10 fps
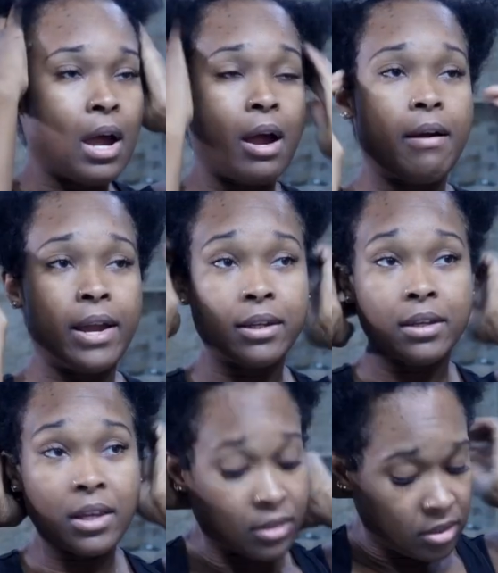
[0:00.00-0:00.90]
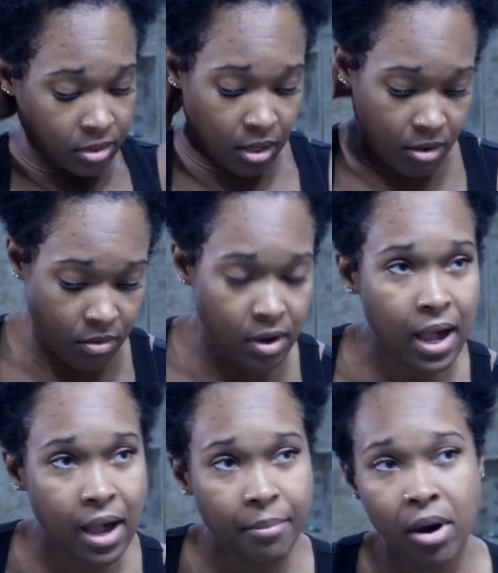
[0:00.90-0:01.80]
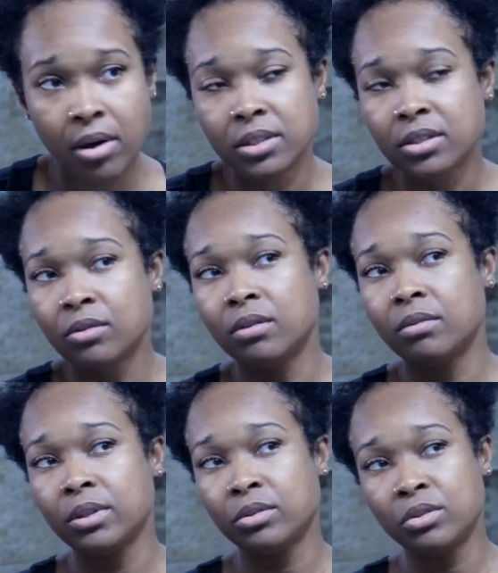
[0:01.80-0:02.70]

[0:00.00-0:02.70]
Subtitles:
All right, and so I'm also going